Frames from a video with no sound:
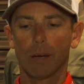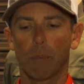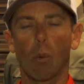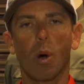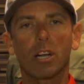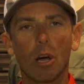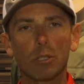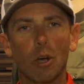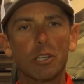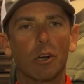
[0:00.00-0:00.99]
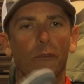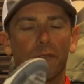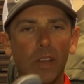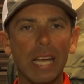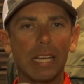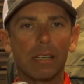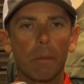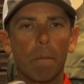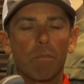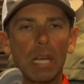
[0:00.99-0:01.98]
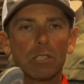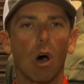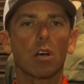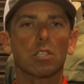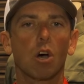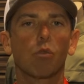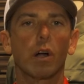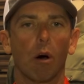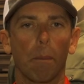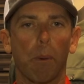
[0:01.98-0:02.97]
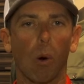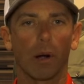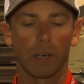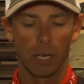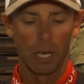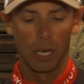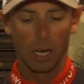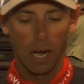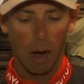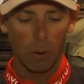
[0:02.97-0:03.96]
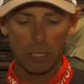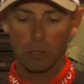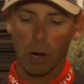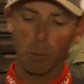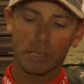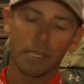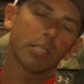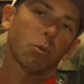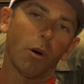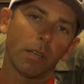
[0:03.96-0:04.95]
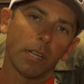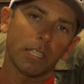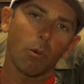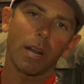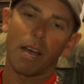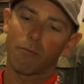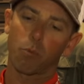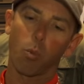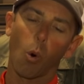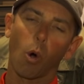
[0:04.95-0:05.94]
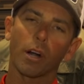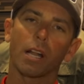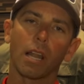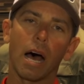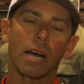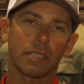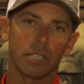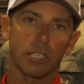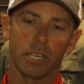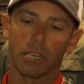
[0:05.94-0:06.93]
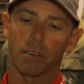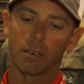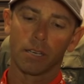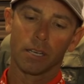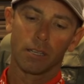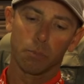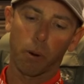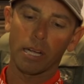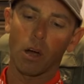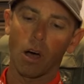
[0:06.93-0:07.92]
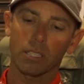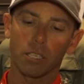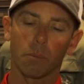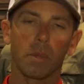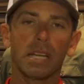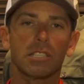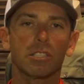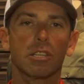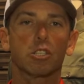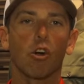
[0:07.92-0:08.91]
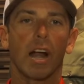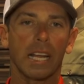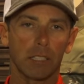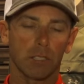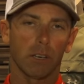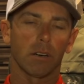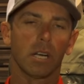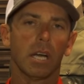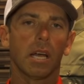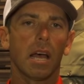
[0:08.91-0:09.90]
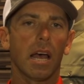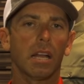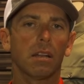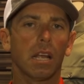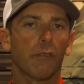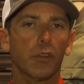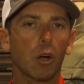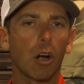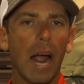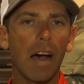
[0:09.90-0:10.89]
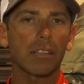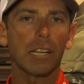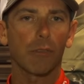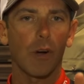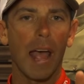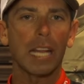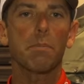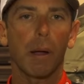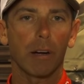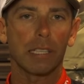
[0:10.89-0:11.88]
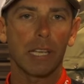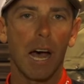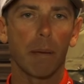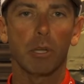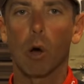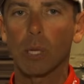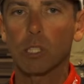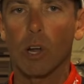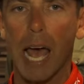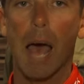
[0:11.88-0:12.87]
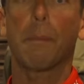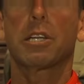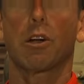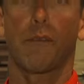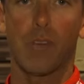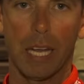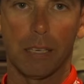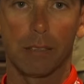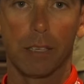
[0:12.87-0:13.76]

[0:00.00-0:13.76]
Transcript: But what goes on your feet is also real important. I want to start with this one. This one I've worn a lot this year. It's pretty awesome. And this is the Drainster. And if you're out there for any period of time, you know what's going to happen to your feet.